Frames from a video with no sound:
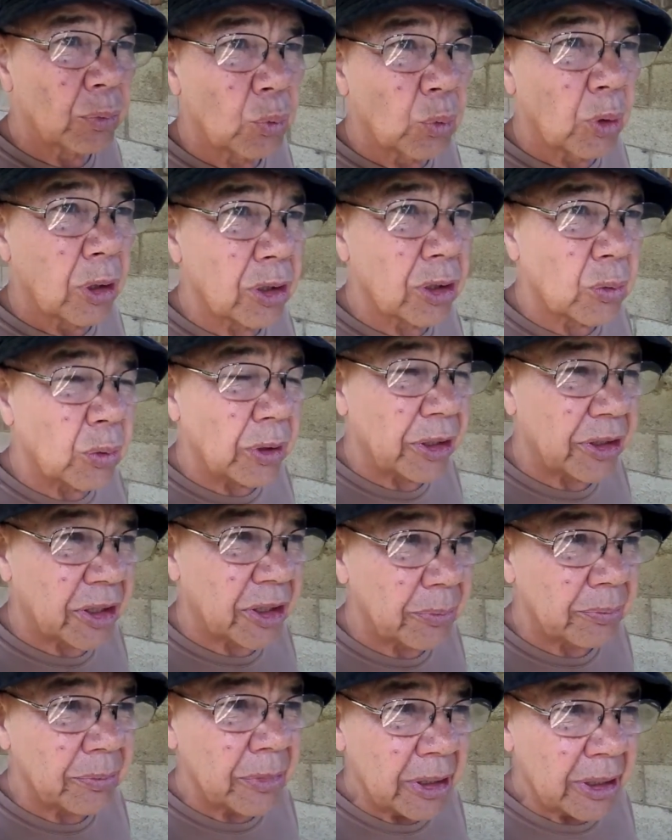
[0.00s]
work with
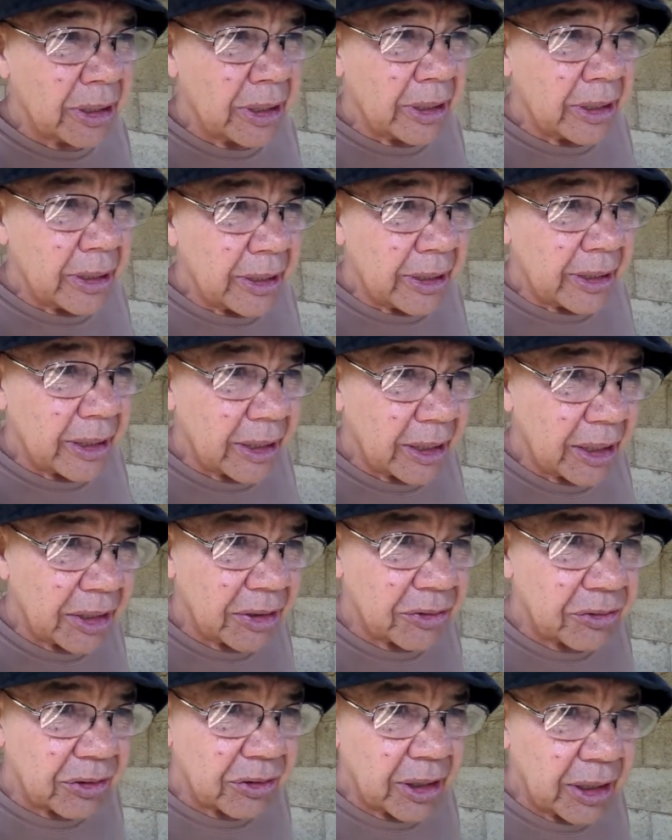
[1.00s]
them,
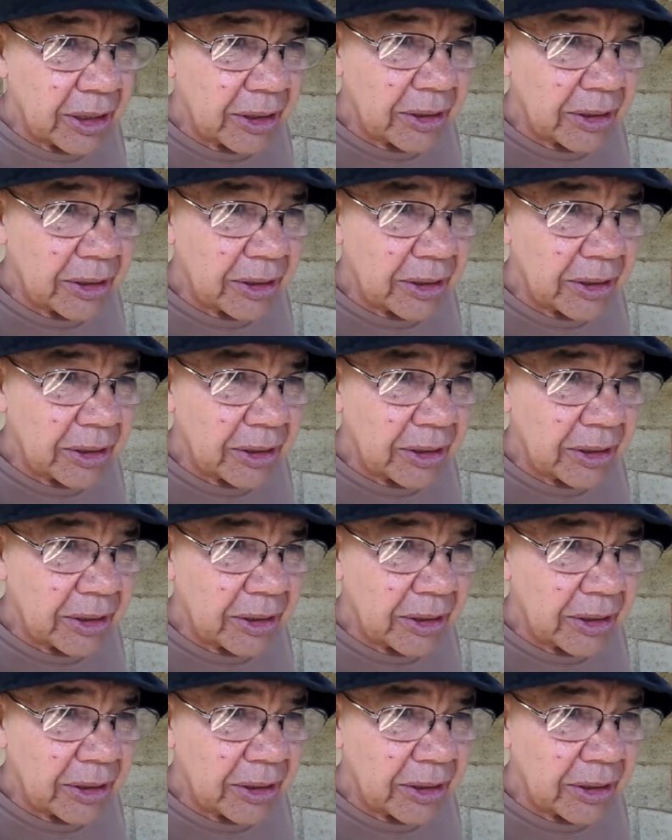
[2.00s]
it's